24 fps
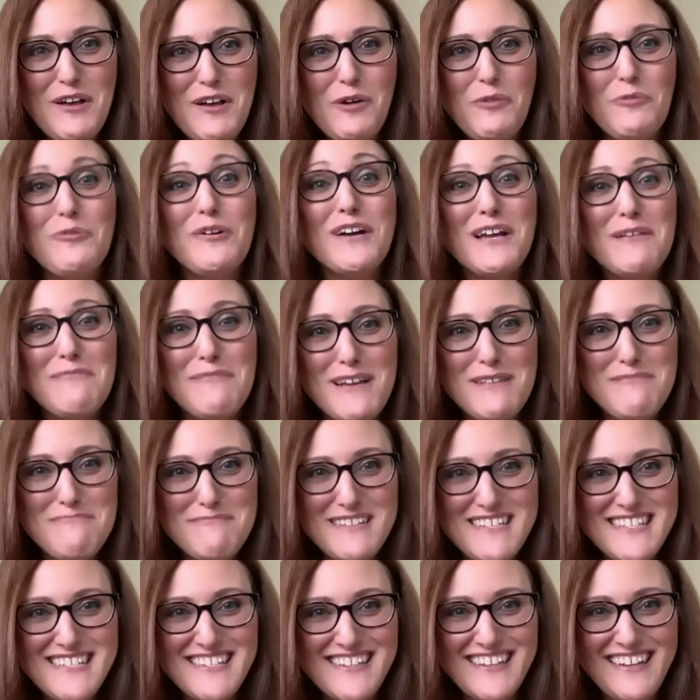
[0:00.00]
What am I
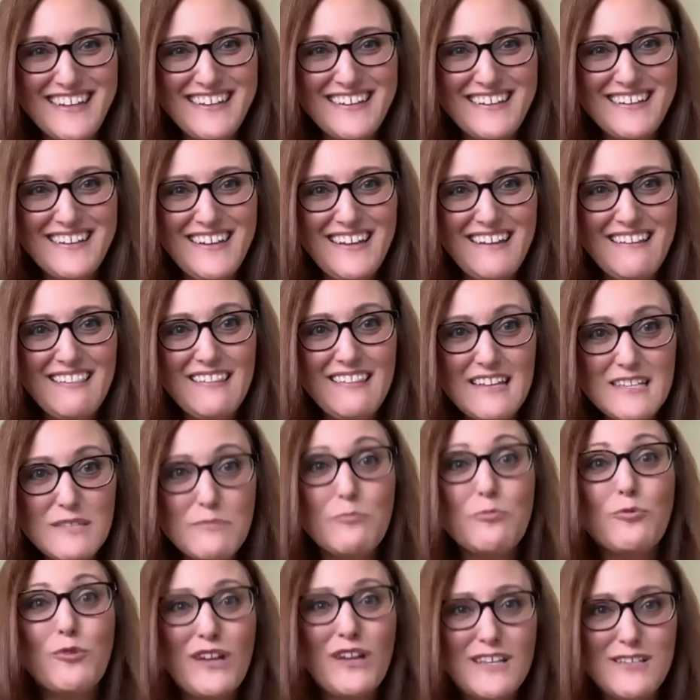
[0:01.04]
missing? Let's
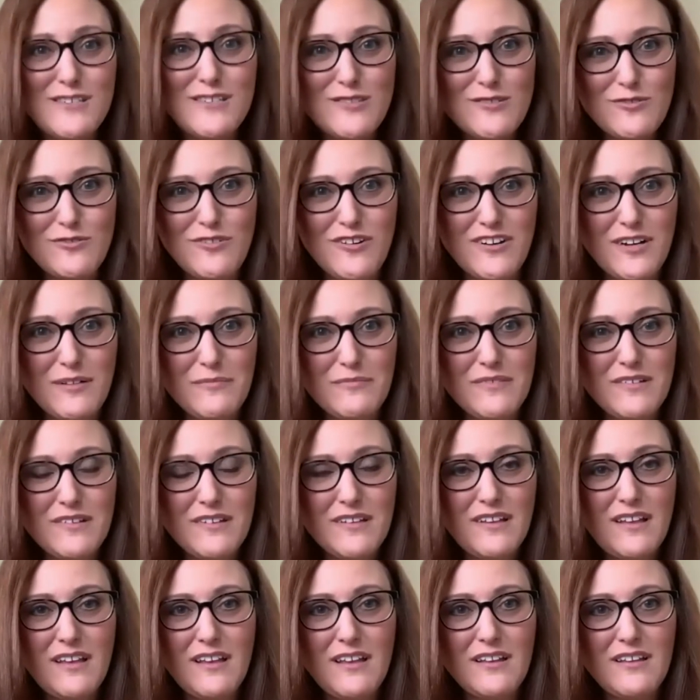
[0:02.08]
brainstorm.
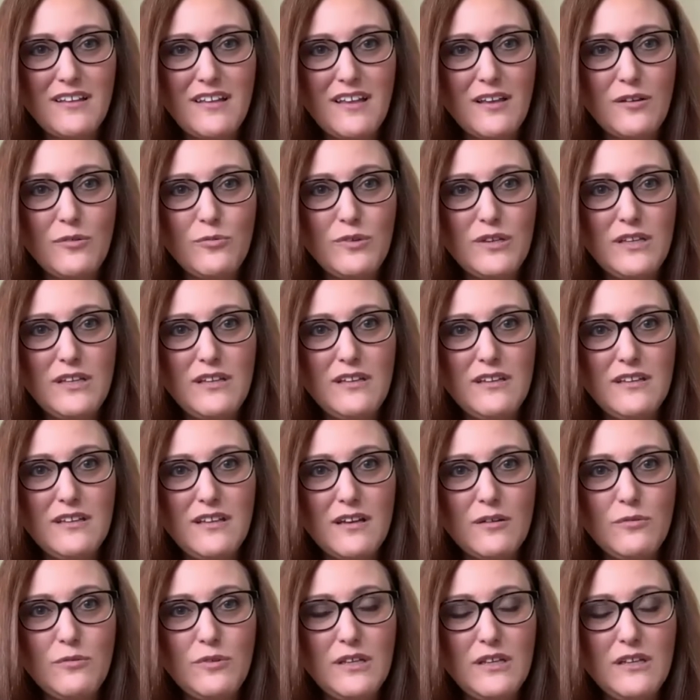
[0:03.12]
Can
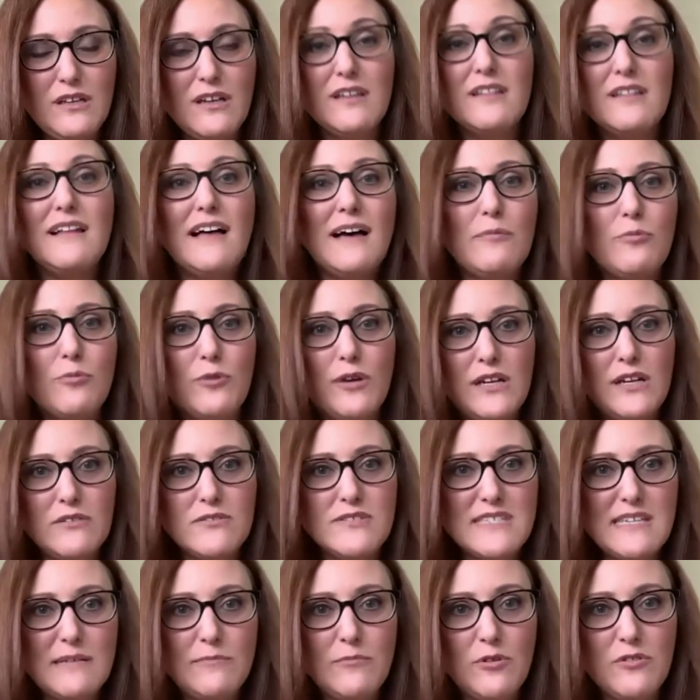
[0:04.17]
we collaborate on
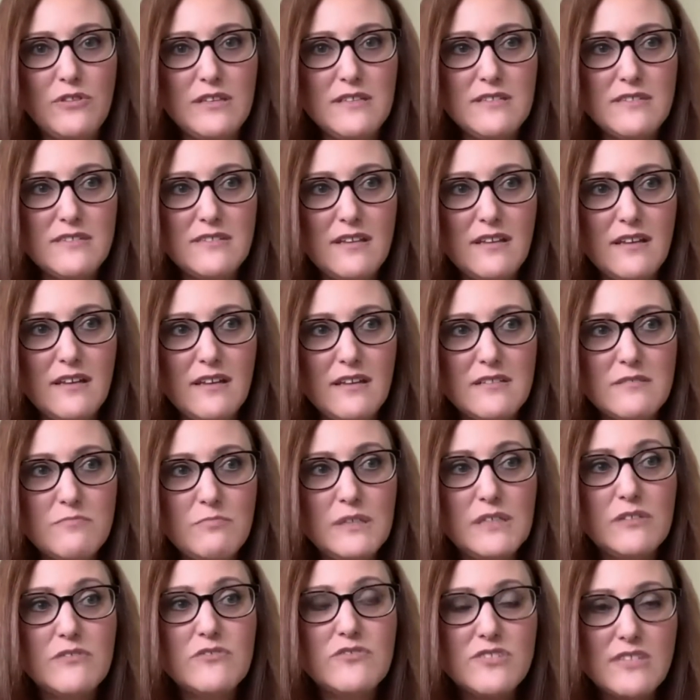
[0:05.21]
some of these things?"
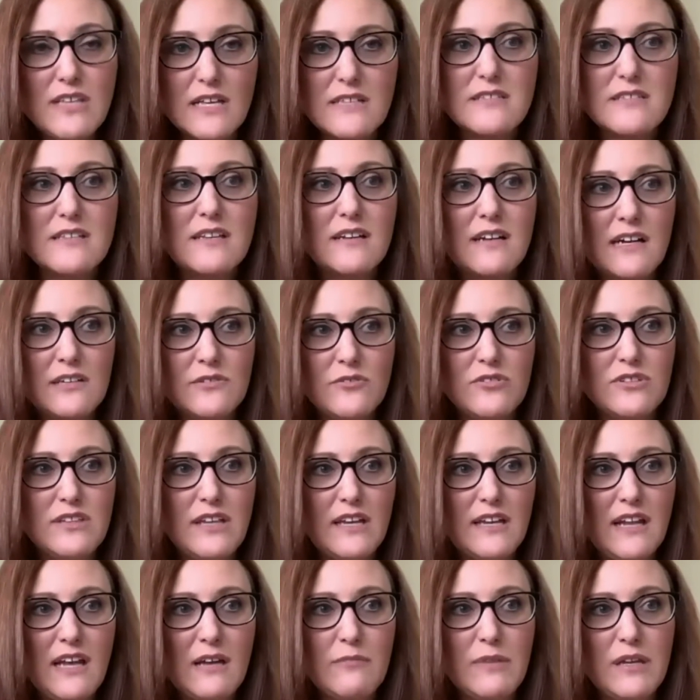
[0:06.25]
Because that's the kind of
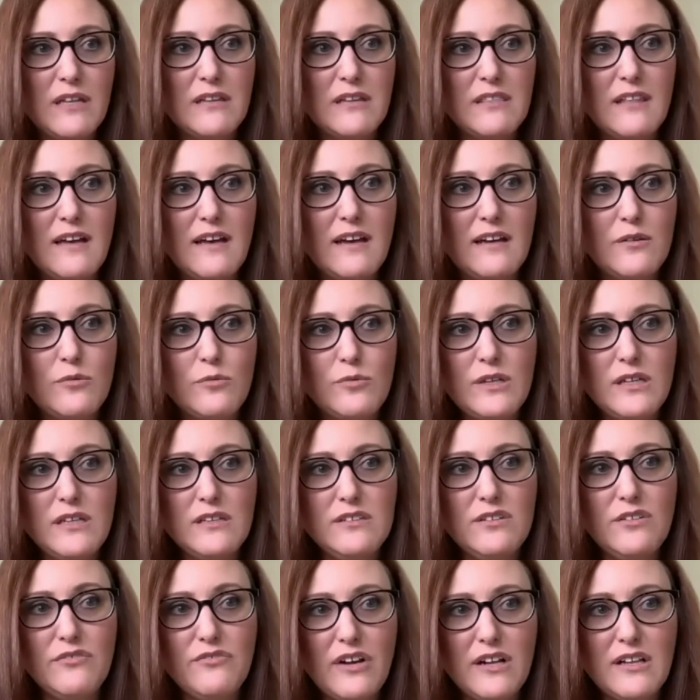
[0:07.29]
dynamic that we
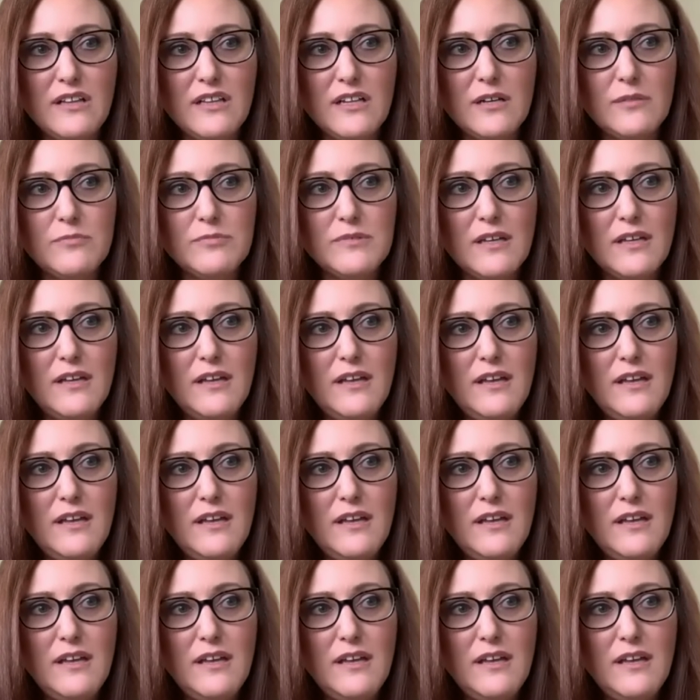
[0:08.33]
developed.